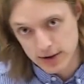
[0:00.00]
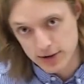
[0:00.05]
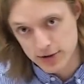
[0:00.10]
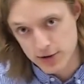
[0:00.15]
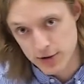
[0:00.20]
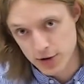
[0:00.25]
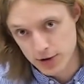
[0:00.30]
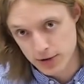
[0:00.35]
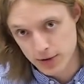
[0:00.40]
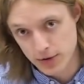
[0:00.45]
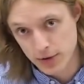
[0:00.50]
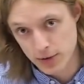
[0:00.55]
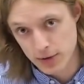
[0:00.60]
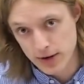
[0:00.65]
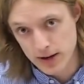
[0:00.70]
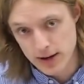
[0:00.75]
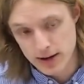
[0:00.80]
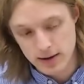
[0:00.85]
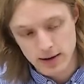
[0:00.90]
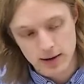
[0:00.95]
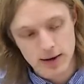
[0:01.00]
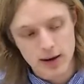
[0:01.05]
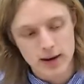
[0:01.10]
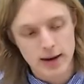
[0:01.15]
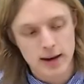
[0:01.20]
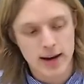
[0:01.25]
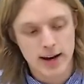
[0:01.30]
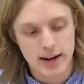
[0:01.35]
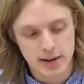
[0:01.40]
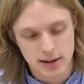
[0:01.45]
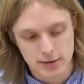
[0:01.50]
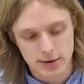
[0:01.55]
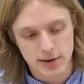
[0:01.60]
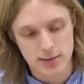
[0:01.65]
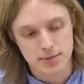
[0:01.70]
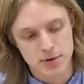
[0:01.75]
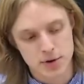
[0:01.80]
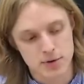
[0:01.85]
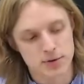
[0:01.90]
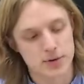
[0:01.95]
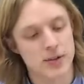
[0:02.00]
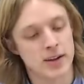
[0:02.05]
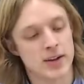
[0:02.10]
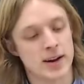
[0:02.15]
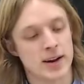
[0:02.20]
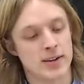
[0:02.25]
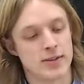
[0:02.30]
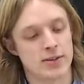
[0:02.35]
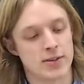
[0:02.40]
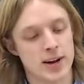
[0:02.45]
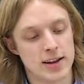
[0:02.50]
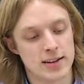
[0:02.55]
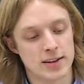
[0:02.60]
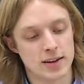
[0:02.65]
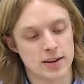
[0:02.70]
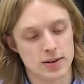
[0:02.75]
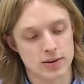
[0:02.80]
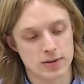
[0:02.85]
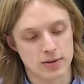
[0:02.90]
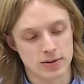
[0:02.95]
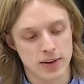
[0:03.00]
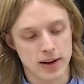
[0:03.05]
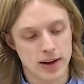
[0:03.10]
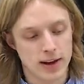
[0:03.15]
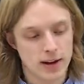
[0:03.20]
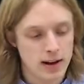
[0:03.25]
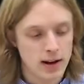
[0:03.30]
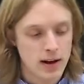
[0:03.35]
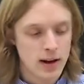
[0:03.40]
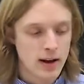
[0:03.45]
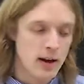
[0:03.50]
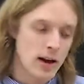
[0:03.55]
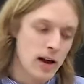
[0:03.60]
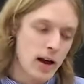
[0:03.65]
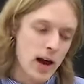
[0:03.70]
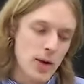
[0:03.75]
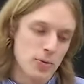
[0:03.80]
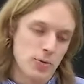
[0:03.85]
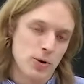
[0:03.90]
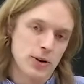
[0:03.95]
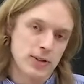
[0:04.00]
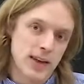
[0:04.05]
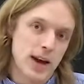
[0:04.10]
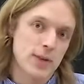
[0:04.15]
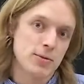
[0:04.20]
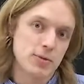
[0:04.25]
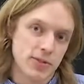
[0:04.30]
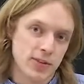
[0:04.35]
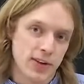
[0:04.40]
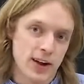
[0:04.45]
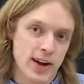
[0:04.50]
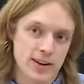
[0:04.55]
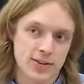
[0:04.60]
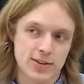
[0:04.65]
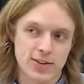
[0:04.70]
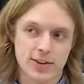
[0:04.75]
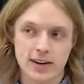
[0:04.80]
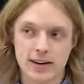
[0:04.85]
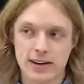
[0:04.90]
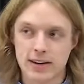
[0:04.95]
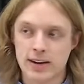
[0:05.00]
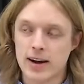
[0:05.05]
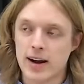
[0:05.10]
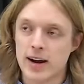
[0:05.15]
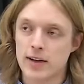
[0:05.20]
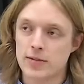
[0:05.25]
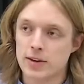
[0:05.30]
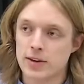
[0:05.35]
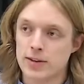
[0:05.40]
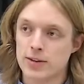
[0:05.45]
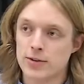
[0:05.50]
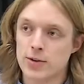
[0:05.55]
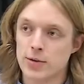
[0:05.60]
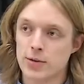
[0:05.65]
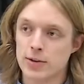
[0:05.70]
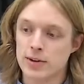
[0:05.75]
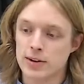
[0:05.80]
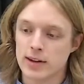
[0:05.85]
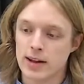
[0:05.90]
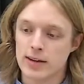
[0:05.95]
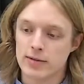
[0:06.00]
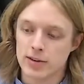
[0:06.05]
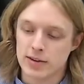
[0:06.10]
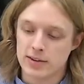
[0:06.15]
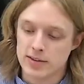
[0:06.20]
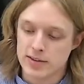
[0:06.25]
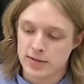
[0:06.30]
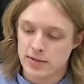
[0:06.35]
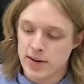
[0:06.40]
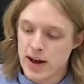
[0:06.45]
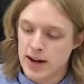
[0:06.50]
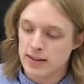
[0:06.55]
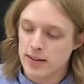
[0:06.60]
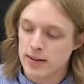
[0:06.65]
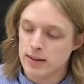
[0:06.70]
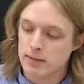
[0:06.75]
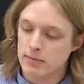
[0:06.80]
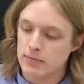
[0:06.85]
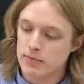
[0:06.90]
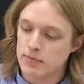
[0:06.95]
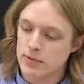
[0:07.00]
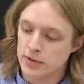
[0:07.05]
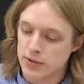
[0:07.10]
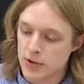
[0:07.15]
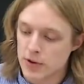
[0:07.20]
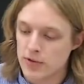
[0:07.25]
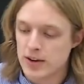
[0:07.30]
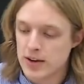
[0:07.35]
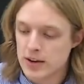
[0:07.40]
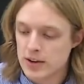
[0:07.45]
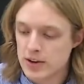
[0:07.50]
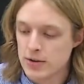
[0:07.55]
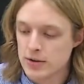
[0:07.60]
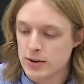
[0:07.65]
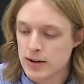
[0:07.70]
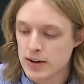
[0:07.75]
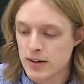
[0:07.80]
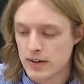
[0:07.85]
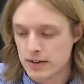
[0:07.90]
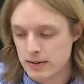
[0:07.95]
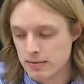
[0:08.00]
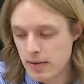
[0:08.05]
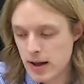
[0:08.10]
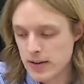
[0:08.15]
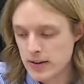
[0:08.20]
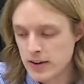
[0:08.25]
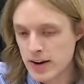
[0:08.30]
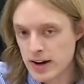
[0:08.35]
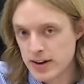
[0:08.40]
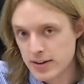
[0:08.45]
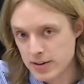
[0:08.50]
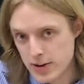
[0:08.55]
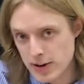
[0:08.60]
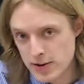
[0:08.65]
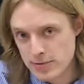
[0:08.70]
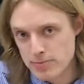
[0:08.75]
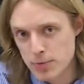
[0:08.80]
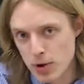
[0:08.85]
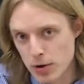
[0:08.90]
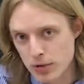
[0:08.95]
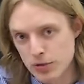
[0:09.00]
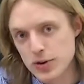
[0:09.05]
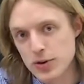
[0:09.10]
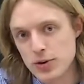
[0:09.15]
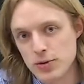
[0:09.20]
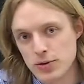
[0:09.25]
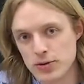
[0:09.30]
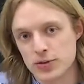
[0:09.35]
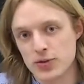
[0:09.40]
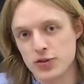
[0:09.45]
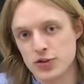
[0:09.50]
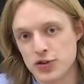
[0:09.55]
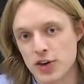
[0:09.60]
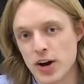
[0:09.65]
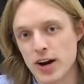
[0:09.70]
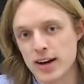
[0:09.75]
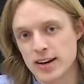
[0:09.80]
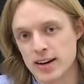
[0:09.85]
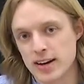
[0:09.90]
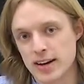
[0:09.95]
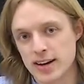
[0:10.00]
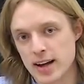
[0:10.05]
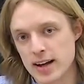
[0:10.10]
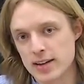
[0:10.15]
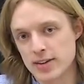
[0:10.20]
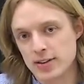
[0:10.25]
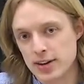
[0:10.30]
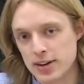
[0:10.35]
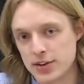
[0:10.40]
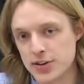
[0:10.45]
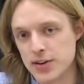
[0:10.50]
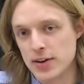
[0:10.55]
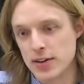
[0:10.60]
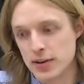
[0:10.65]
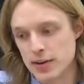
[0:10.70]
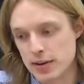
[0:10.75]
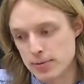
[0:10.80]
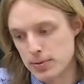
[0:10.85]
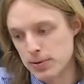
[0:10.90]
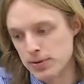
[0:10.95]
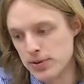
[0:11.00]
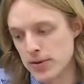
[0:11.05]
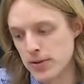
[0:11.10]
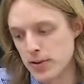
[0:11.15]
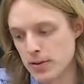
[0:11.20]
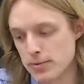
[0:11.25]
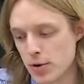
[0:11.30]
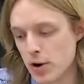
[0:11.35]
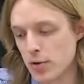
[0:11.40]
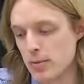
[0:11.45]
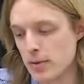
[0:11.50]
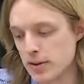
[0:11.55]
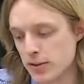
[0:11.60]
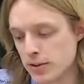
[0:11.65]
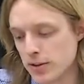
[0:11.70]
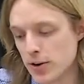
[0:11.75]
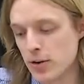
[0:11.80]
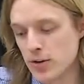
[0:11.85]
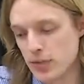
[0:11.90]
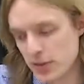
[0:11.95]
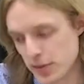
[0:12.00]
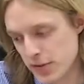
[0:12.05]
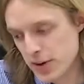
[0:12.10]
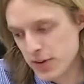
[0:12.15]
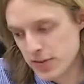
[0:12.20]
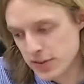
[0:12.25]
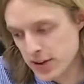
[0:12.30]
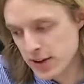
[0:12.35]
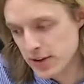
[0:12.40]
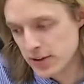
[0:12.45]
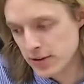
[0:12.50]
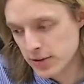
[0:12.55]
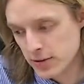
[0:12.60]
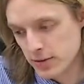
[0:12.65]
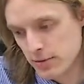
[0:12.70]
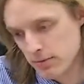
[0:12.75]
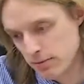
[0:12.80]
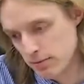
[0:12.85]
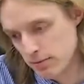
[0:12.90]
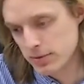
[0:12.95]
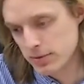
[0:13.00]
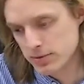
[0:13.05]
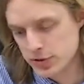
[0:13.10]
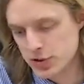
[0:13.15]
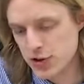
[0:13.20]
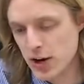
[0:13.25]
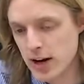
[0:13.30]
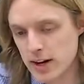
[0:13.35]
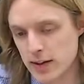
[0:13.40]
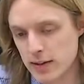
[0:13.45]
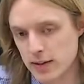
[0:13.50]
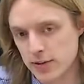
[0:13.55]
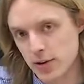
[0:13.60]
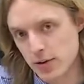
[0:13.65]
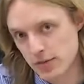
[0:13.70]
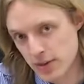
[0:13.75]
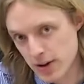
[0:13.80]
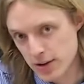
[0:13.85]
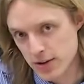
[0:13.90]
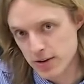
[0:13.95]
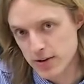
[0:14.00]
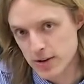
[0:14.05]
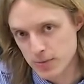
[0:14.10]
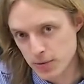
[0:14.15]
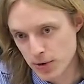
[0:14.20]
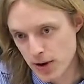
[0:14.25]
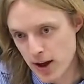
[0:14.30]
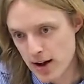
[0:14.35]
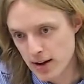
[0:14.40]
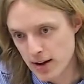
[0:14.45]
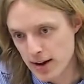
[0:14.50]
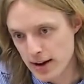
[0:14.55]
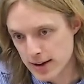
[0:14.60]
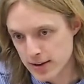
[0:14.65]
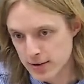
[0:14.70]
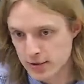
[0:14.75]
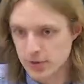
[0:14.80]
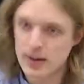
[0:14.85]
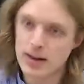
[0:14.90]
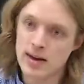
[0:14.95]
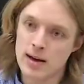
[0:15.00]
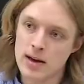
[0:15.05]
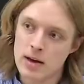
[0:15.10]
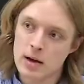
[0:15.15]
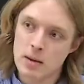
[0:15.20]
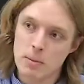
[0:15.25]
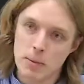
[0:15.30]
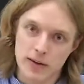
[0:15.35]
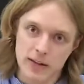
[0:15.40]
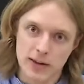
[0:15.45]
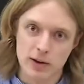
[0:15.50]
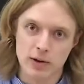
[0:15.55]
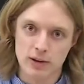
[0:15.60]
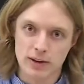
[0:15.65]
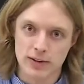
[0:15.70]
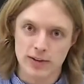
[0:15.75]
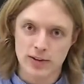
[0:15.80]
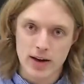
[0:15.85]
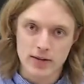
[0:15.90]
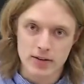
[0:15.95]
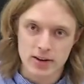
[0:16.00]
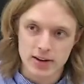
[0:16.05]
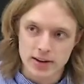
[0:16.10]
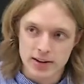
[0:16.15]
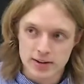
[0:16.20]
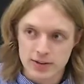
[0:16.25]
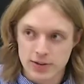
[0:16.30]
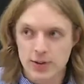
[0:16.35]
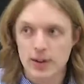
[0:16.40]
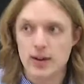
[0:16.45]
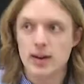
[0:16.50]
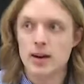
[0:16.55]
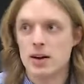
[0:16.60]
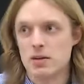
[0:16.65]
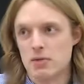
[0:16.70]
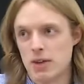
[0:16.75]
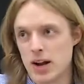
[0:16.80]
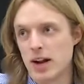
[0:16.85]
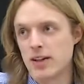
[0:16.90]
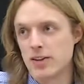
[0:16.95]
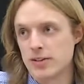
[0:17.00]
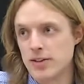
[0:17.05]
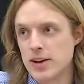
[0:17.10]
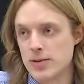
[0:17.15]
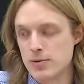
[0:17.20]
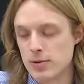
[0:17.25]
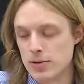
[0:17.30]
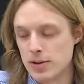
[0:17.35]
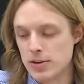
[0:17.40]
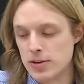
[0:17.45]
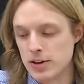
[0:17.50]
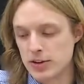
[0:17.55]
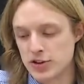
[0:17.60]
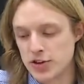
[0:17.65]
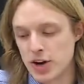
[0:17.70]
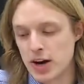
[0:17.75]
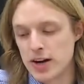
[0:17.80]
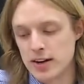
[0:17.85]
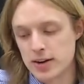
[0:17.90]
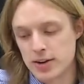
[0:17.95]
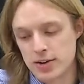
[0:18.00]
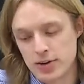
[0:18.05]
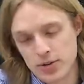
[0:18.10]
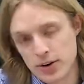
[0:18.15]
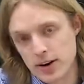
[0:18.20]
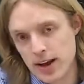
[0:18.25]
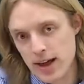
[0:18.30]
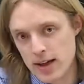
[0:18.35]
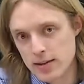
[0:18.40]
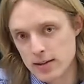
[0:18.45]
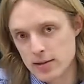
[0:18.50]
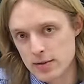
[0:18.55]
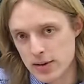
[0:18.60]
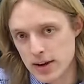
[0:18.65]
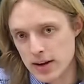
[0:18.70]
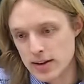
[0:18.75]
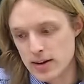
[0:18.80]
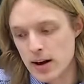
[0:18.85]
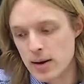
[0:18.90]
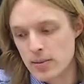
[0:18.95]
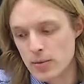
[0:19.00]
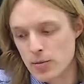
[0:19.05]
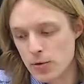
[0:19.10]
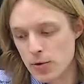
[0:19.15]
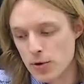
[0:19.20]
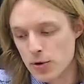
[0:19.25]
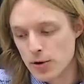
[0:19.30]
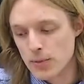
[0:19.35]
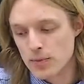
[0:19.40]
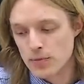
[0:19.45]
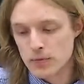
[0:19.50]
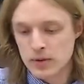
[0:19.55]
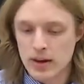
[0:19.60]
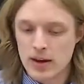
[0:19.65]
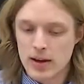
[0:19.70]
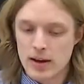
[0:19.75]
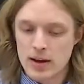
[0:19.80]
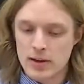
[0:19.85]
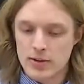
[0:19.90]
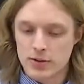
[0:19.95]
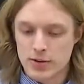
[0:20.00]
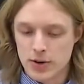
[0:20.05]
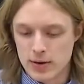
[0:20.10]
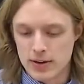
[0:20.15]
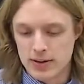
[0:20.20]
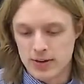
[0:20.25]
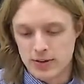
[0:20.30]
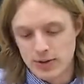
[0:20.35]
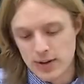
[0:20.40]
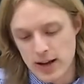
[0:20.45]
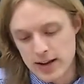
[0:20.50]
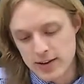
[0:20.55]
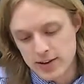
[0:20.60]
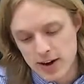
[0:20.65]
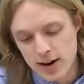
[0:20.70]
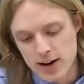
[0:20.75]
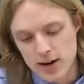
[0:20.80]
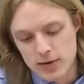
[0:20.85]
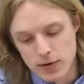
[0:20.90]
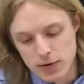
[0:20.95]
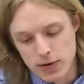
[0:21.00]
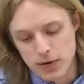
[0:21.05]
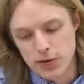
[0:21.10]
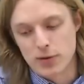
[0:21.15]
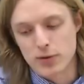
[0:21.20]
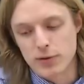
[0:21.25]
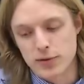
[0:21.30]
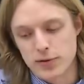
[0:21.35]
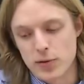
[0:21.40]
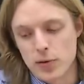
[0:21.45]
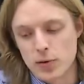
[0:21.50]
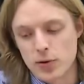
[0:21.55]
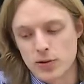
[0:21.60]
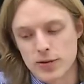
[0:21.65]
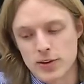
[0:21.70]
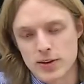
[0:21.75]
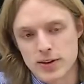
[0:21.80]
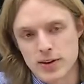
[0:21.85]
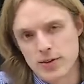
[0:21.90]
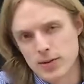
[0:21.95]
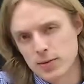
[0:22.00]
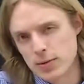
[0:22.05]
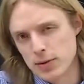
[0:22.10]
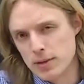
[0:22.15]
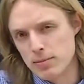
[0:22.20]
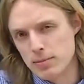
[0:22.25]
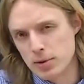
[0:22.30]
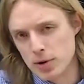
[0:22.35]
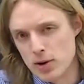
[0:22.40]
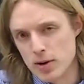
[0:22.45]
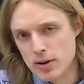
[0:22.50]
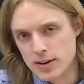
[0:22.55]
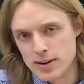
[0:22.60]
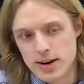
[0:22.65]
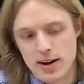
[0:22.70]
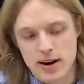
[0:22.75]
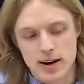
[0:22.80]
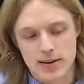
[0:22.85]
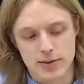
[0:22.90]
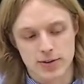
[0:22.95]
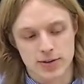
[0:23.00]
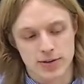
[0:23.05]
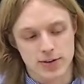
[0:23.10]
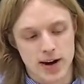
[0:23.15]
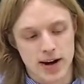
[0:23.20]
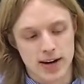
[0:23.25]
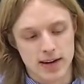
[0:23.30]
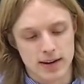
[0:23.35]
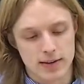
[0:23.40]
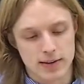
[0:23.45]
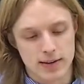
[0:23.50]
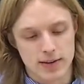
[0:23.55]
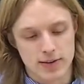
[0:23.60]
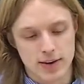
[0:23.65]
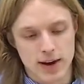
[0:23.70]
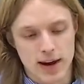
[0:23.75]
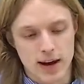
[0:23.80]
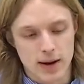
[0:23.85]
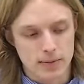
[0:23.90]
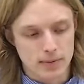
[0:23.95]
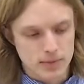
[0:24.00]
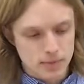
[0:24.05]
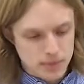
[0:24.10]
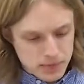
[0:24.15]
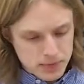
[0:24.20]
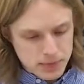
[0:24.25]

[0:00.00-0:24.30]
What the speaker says: In turn 3, it gets flipped over and the United States can use that. And what that reflects at a kind of a historical level is the fact that the Soviet Union and the United States both used China against each other at specific moments. So in the 50s, China and the Soviet Union were allies. By the early 70s, the United States was using China to try to end the Vietnam War. So it's kind of a third force that doesn't really belong to either side in this game.